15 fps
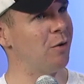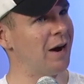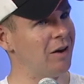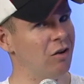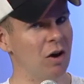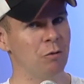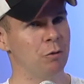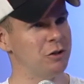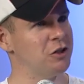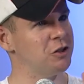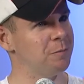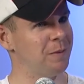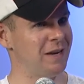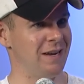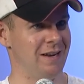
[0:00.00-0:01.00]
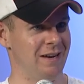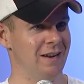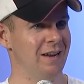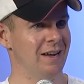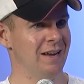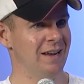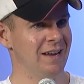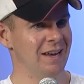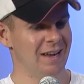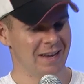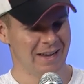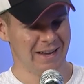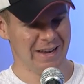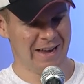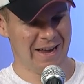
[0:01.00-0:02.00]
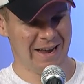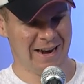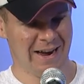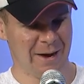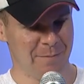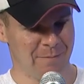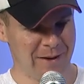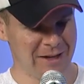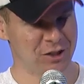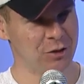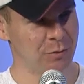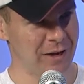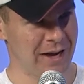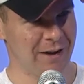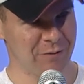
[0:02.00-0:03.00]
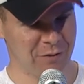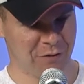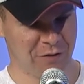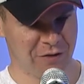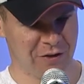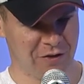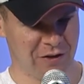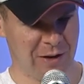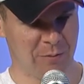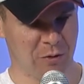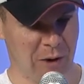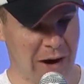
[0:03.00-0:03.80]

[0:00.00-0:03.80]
I love with okay, speed. Okay, let's see if it's the same guy. I and I bet you we have the, the, same two.